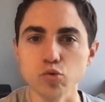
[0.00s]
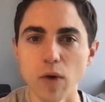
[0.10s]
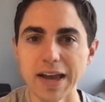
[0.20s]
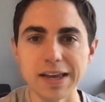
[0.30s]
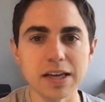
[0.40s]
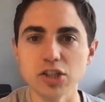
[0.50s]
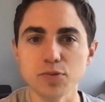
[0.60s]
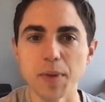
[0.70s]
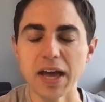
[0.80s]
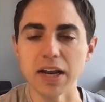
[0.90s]
ranking
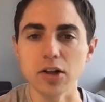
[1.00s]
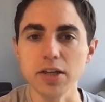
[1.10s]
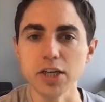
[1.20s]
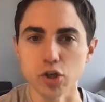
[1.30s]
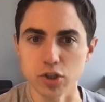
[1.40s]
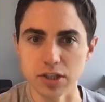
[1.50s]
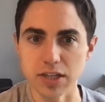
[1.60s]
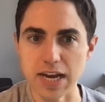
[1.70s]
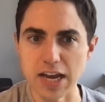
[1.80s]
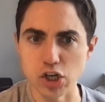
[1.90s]
Hispanic leaders in
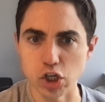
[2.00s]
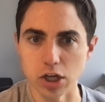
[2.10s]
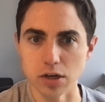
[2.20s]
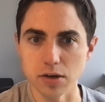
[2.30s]
the nation